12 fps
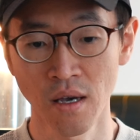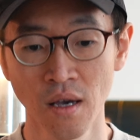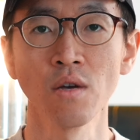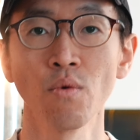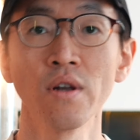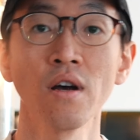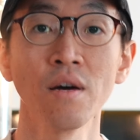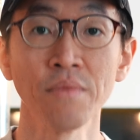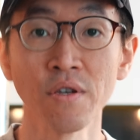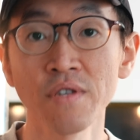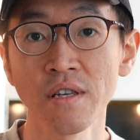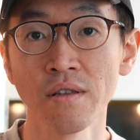The one I'm
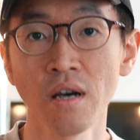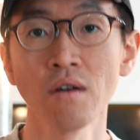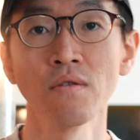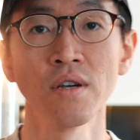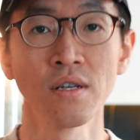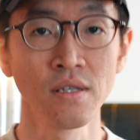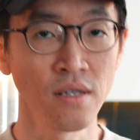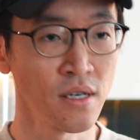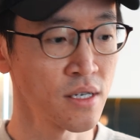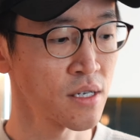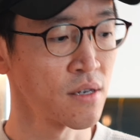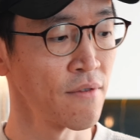using now is
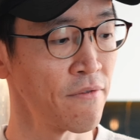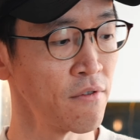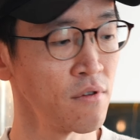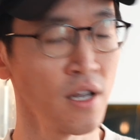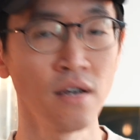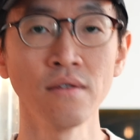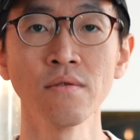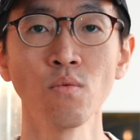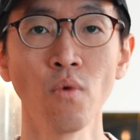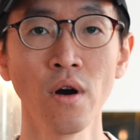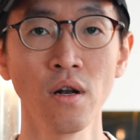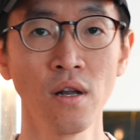this full-length
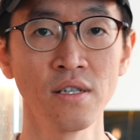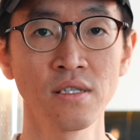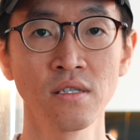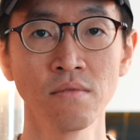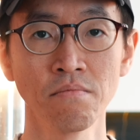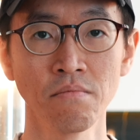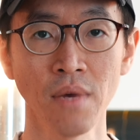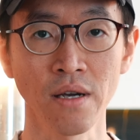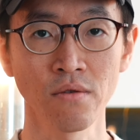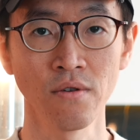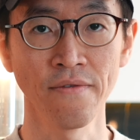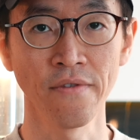wireless
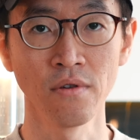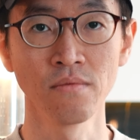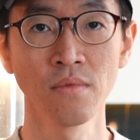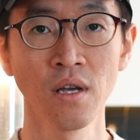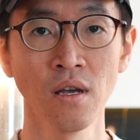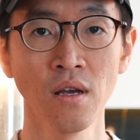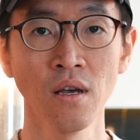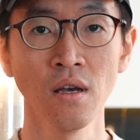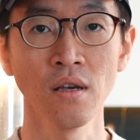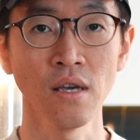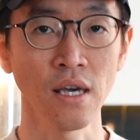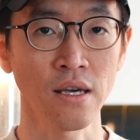microphone.
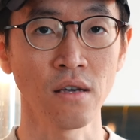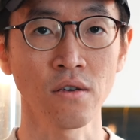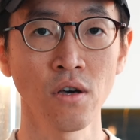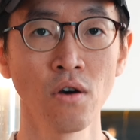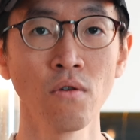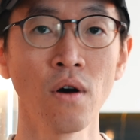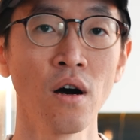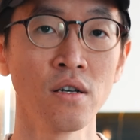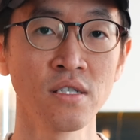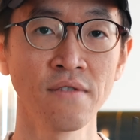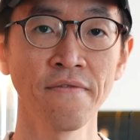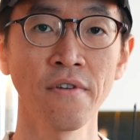It can go
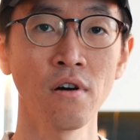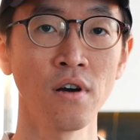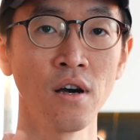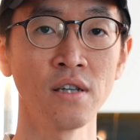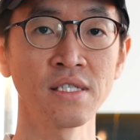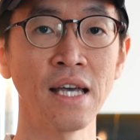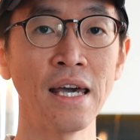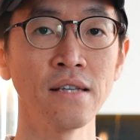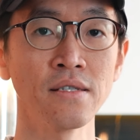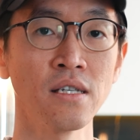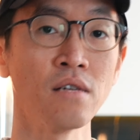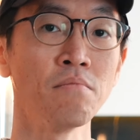as far as
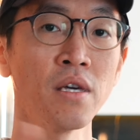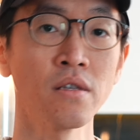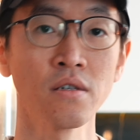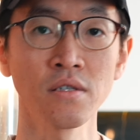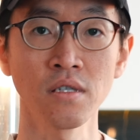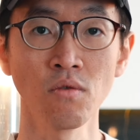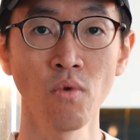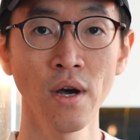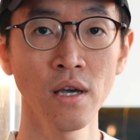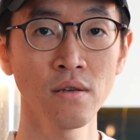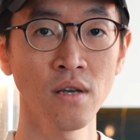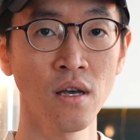80 meters
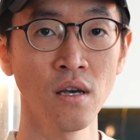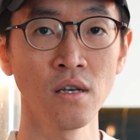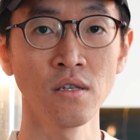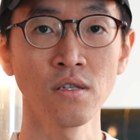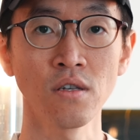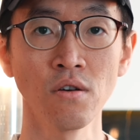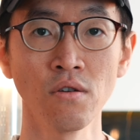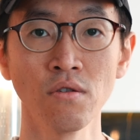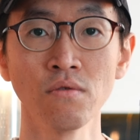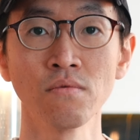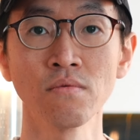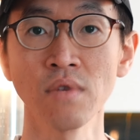away,
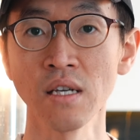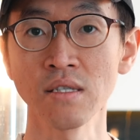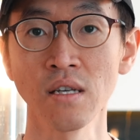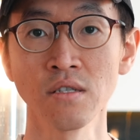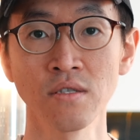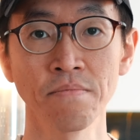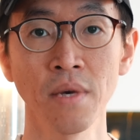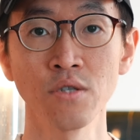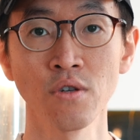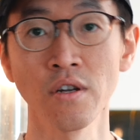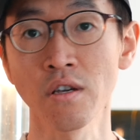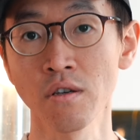so it's
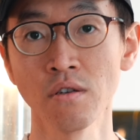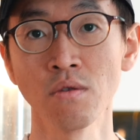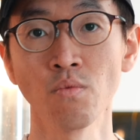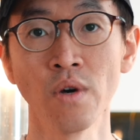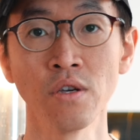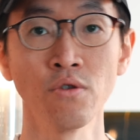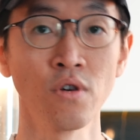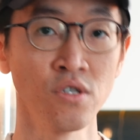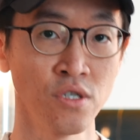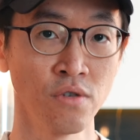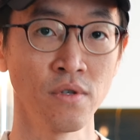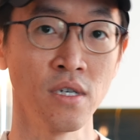especially good when you are
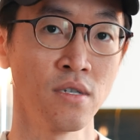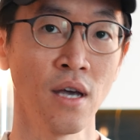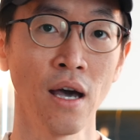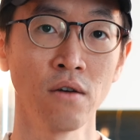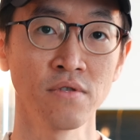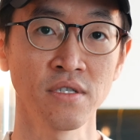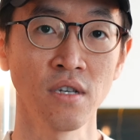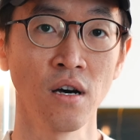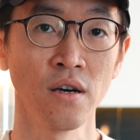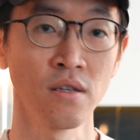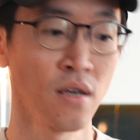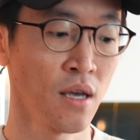shooting outside,